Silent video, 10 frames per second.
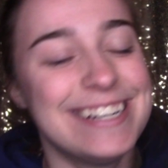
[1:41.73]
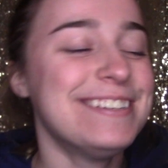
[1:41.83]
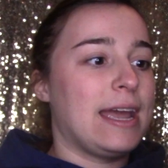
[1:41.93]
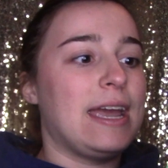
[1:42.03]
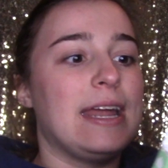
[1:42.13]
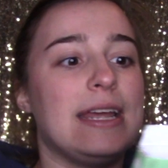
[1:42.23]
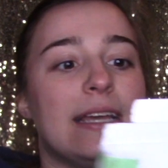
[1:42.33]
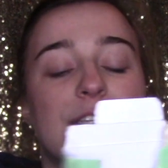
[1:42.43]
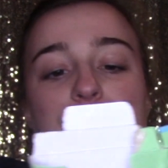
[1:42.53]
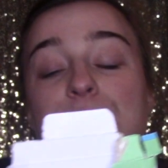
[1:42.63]
It
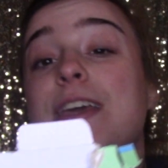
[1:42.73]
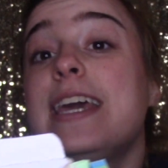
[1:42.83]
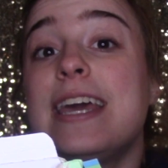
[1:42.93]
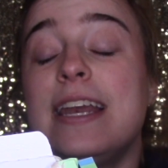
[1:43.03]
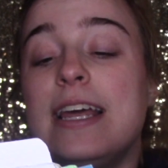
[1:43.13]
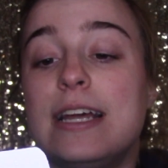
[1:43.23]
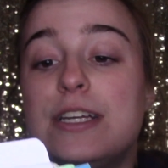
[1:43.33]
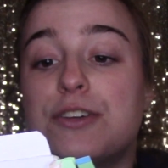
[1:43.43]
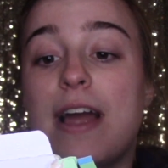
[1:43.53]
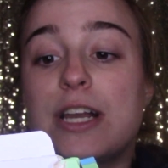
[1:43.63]
is vegan,
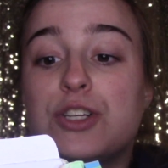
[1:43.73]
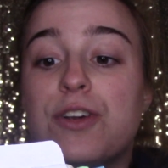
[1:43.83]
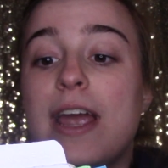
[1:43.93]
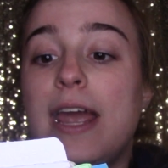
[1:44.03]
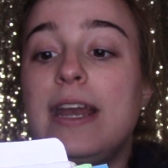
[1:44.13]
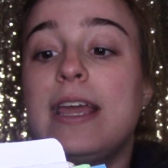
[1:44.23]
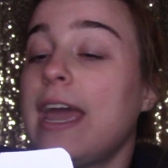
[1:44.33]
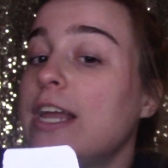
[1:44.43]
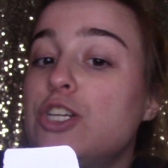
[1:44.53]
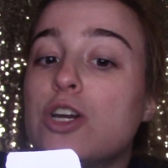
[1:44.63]
direct trade,
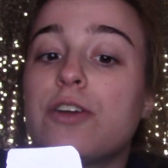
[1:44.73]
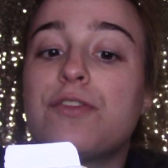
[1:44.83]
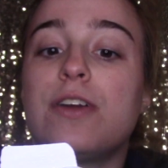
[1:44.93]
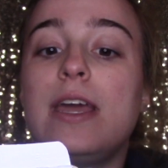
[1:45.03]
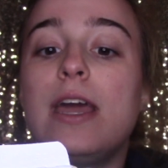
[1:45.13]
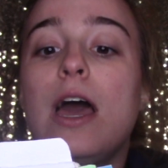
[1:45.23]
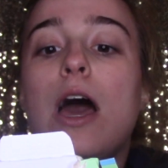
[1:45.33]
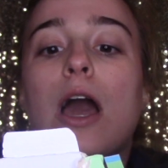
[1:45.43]
cane sugar-free,